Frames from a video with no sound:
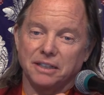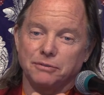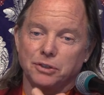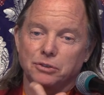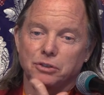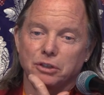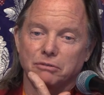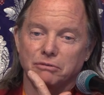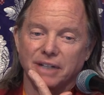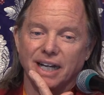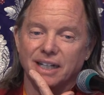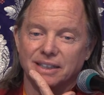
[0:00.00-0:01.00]
If you took
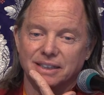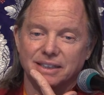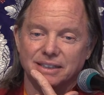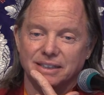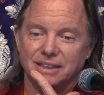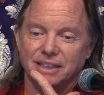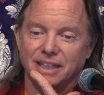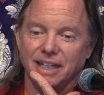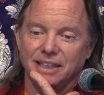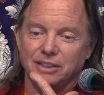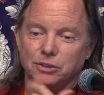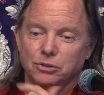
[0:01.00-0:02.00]
vows,
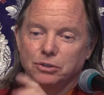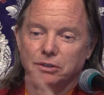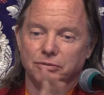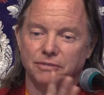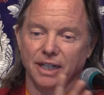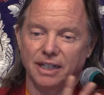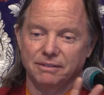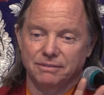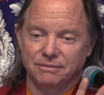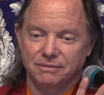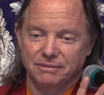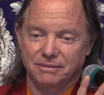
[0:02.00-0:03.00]
like you took five
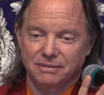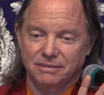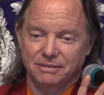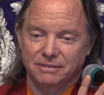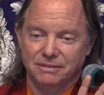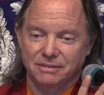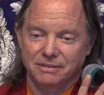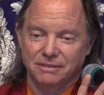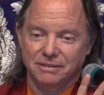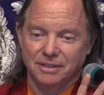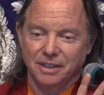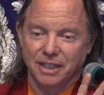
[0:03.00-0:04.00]

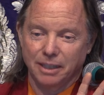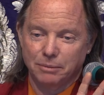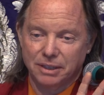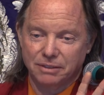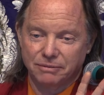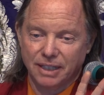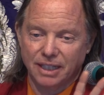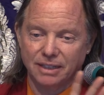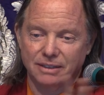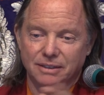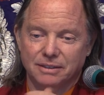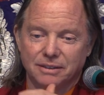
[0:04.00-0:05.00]
layman's
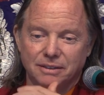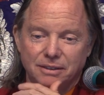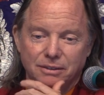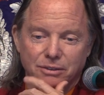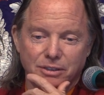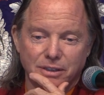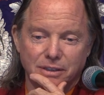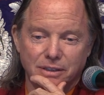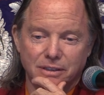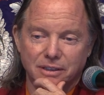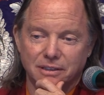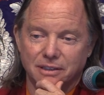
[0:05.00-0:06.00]
vows, or you took
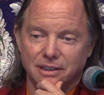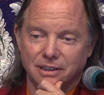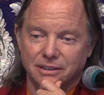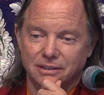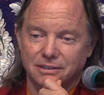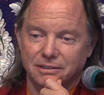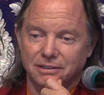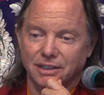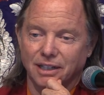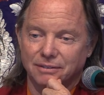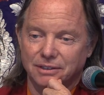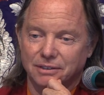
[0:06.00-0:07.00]
36
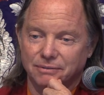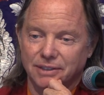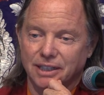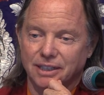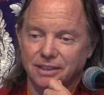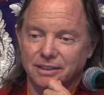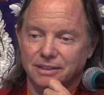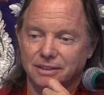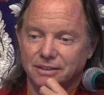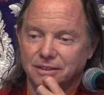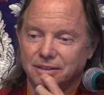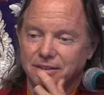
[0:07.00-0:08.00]
novice
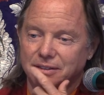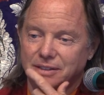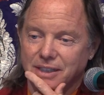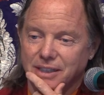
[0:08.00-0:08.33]
vows, or